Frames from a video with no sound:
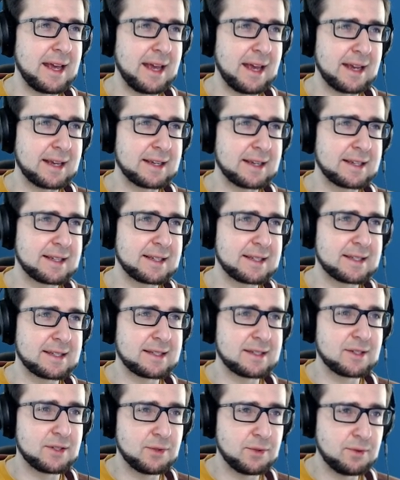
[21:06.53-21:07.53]

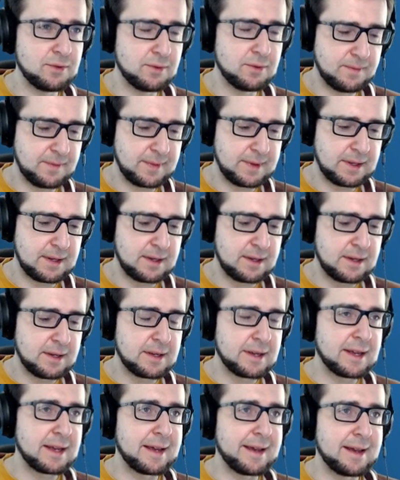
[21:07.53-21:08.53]
X two.
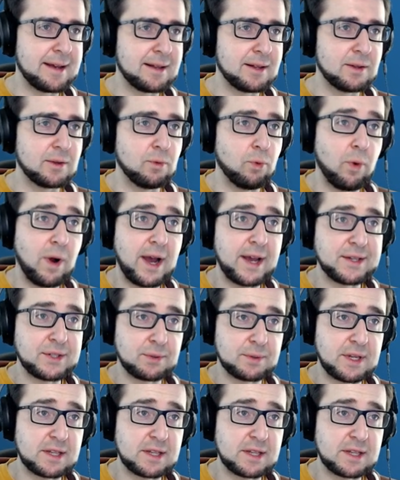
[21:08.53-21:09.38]
L Y two,